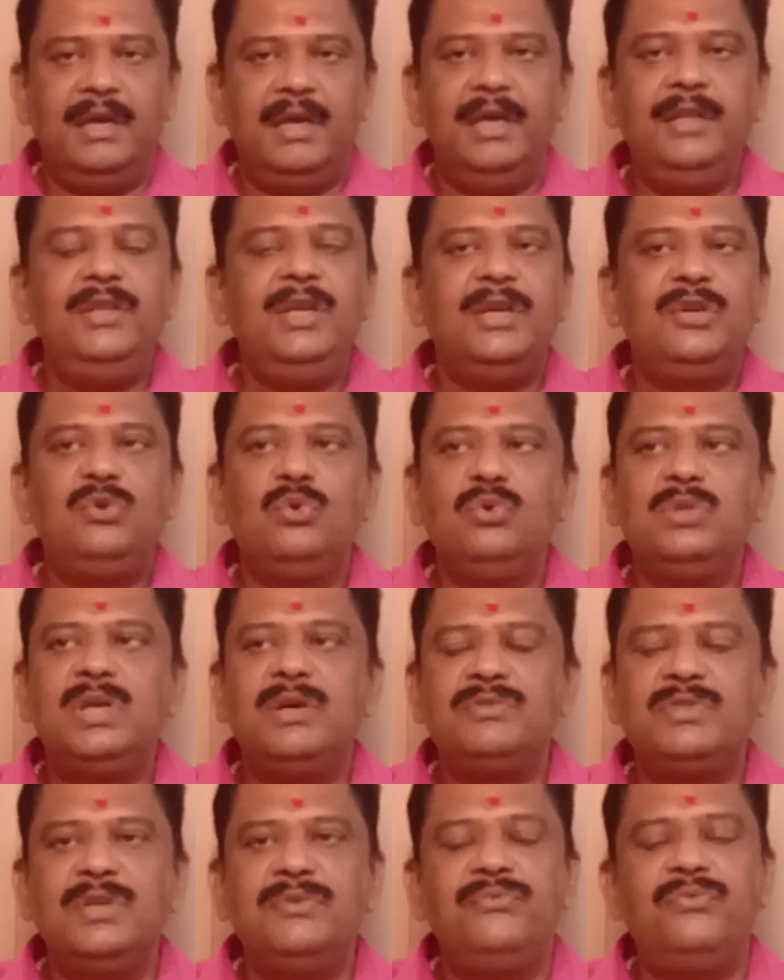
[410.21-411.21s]
in the year
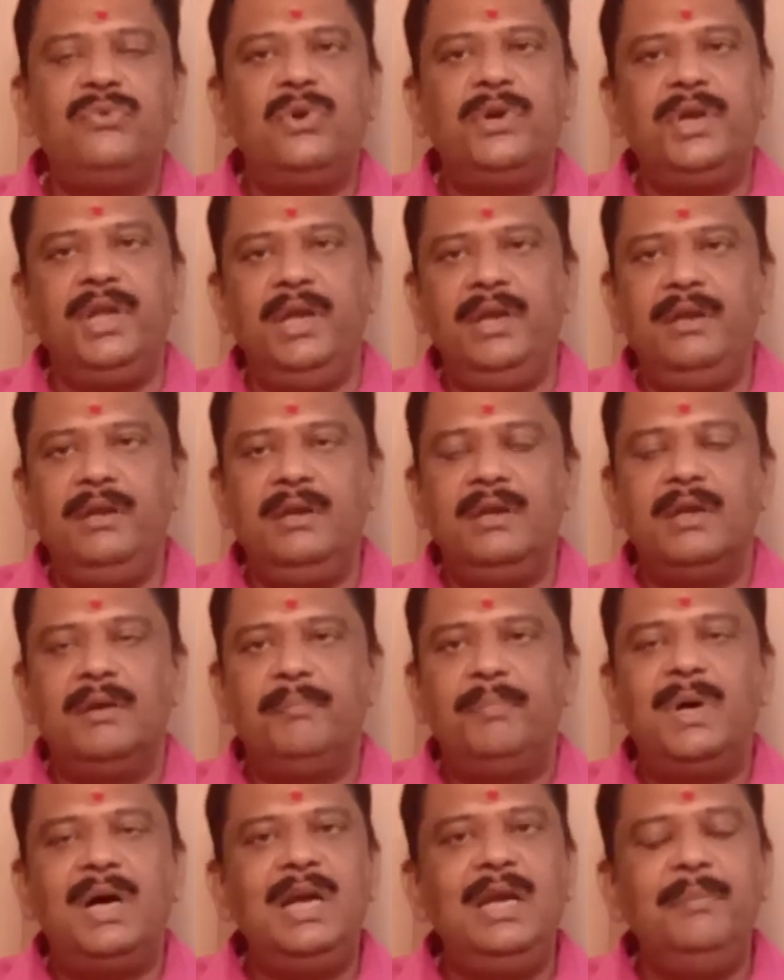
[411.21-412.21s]
2014,
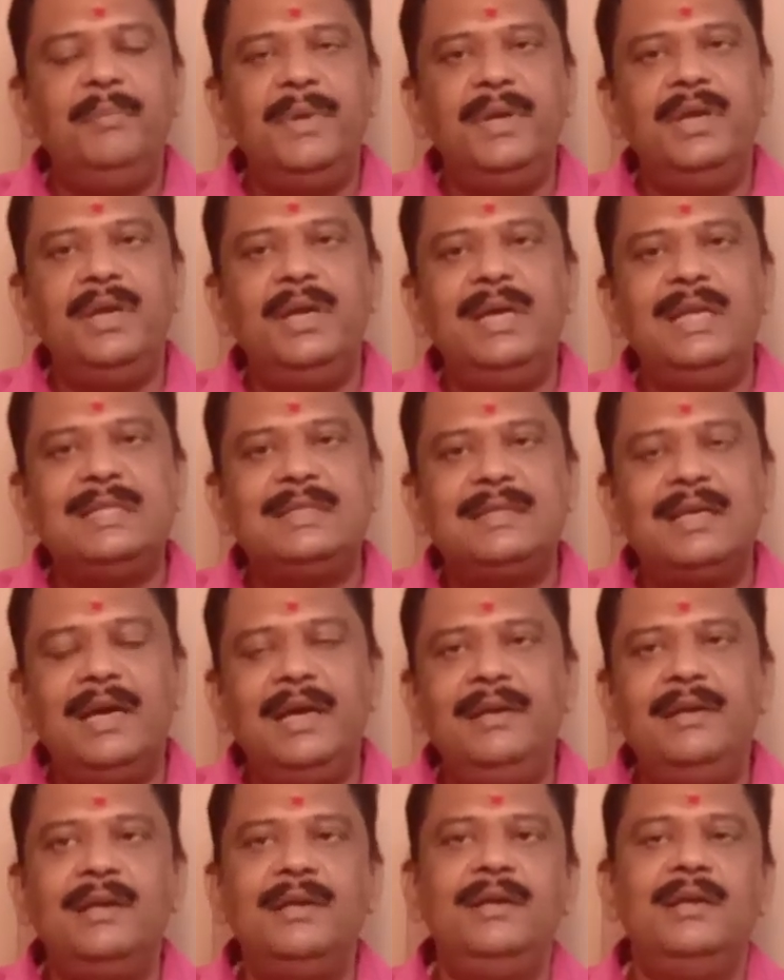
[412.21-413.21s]
Parliament
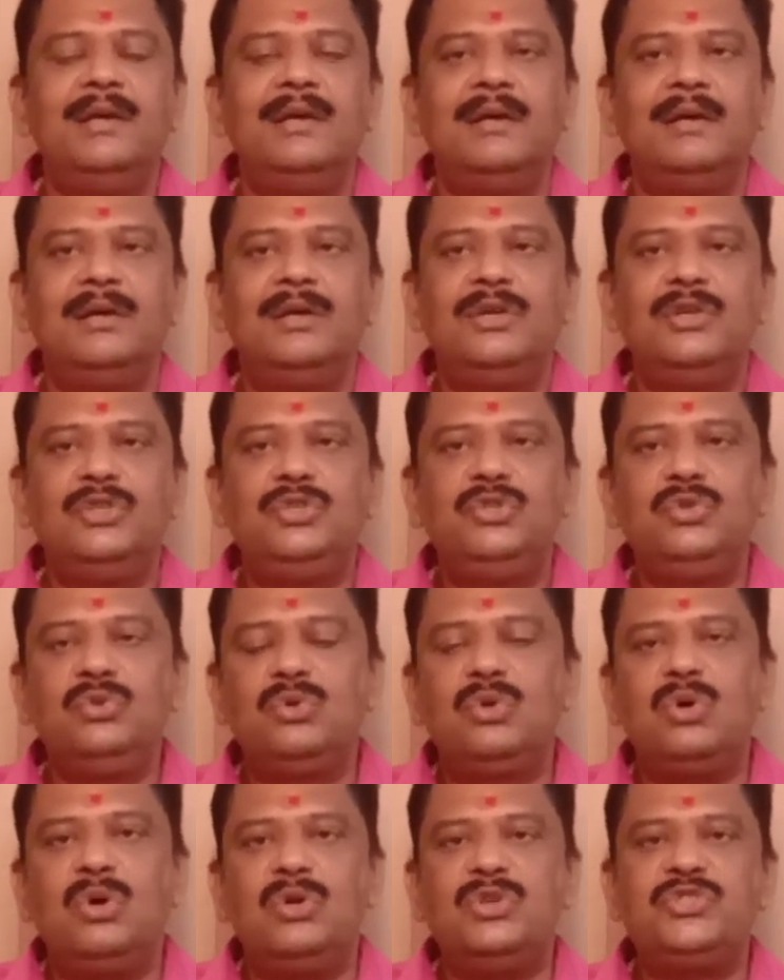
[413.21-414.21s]
decided to
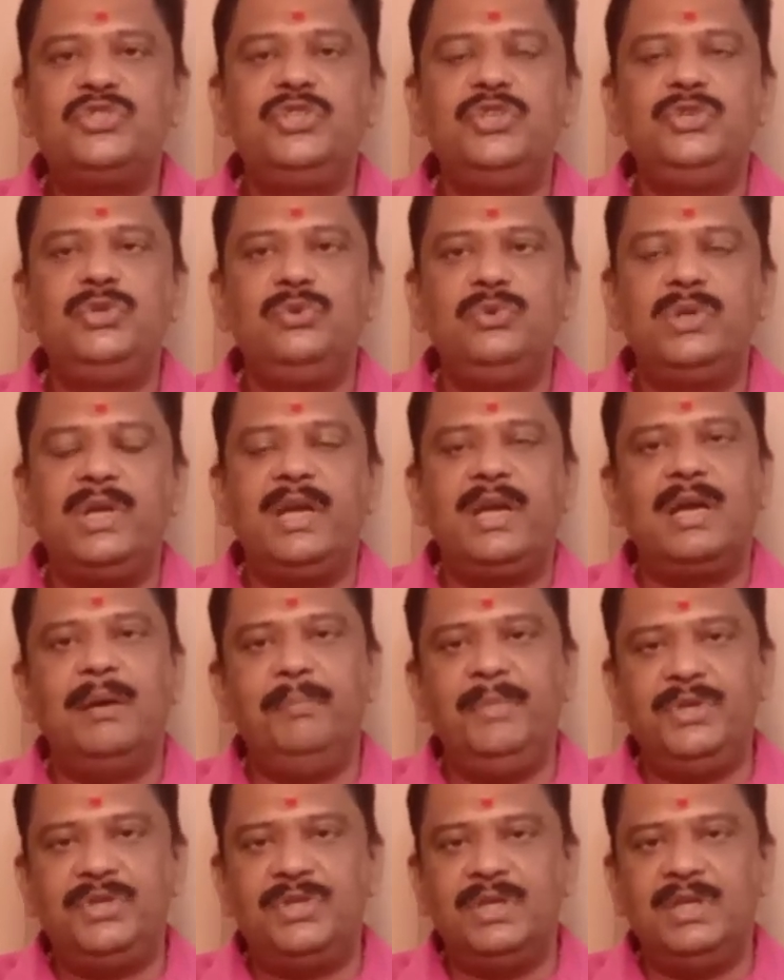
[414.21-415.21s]
constitute a
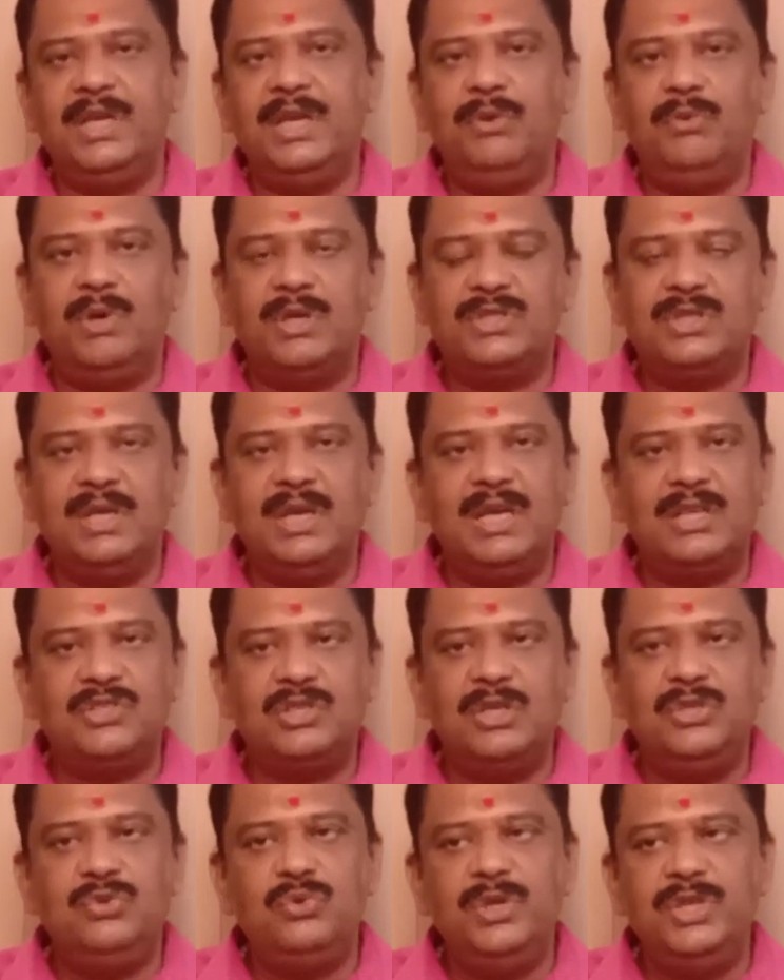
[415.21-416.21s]
commission, that was
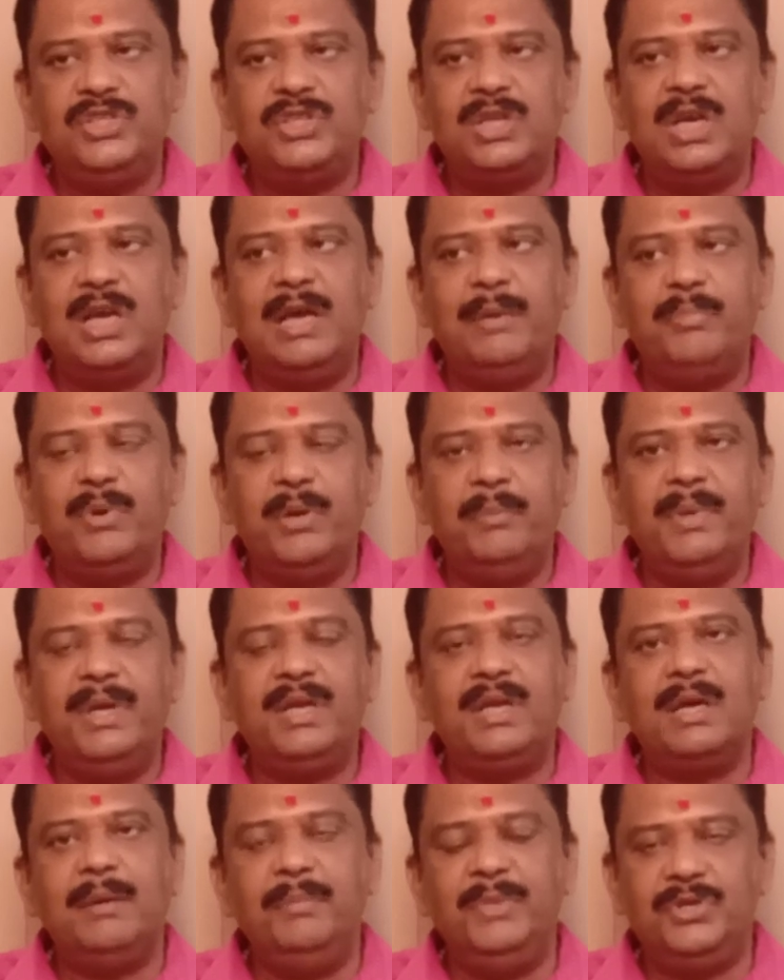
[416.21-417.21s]
National Judicial
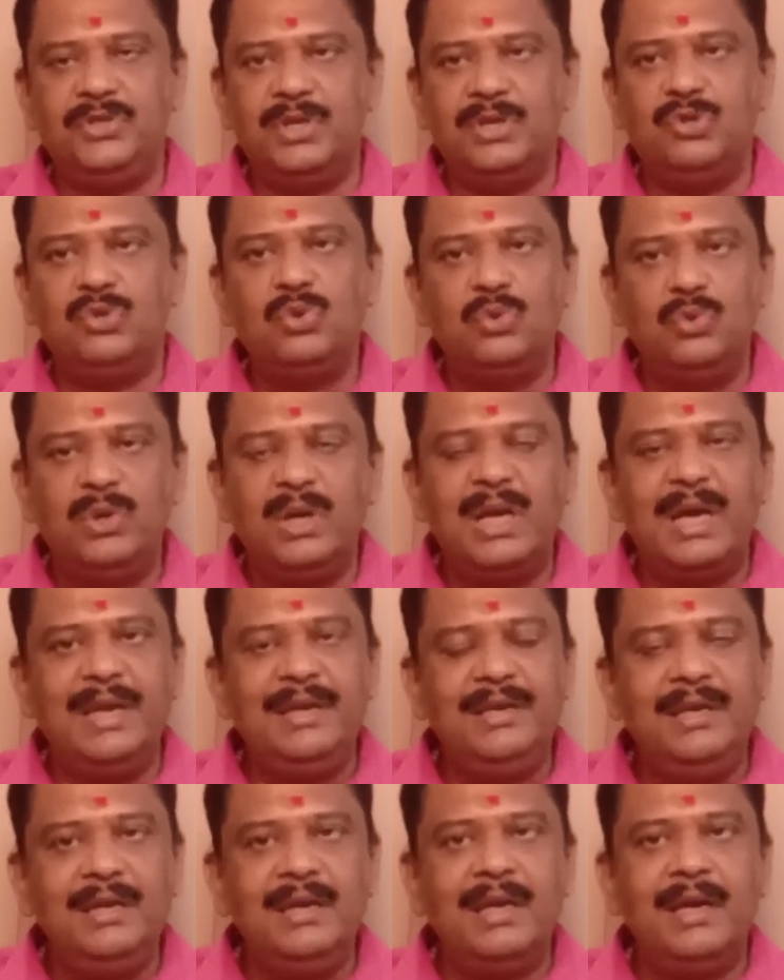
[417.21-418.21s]
Appointment Commission, through
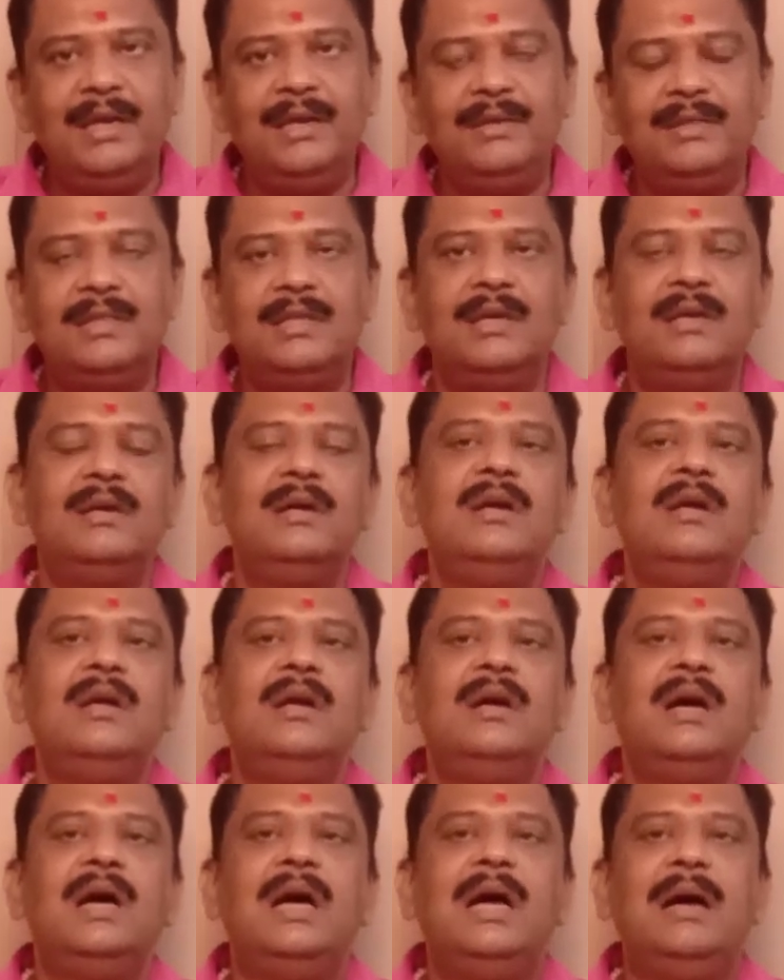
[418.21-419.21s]
99th
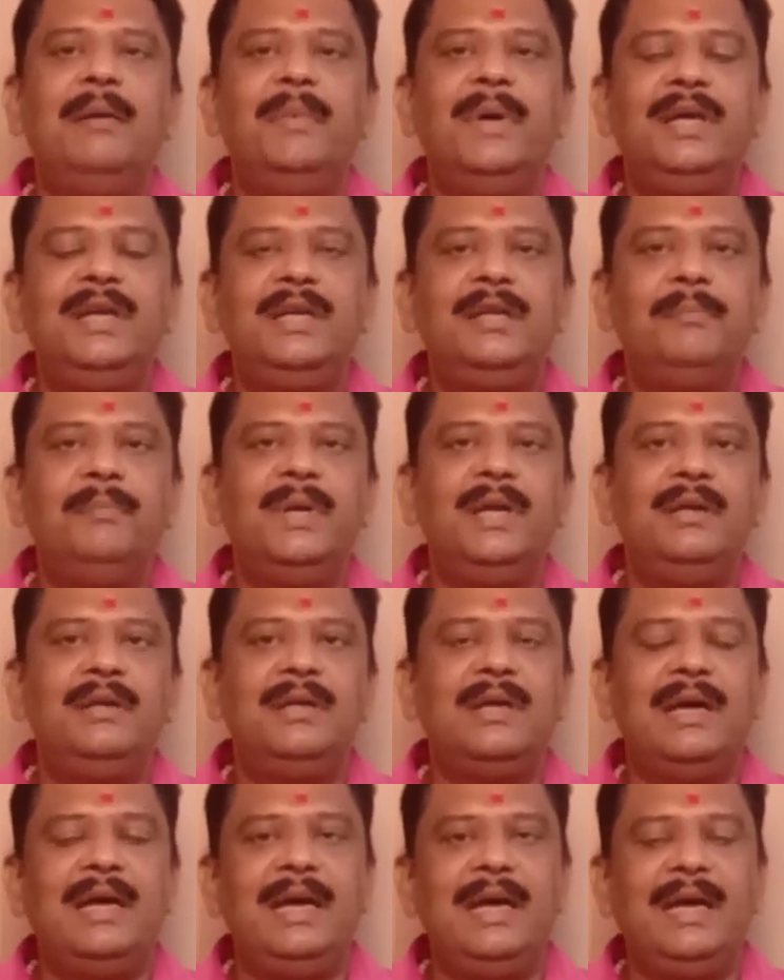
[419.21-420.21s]

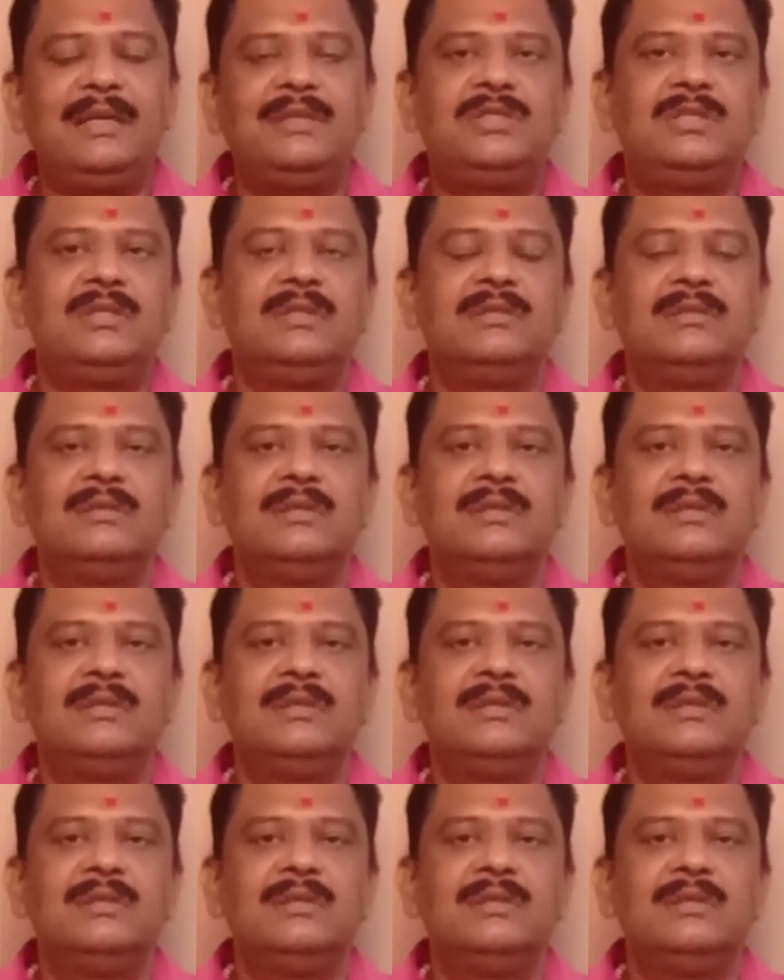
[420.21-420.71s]
Amendment Act.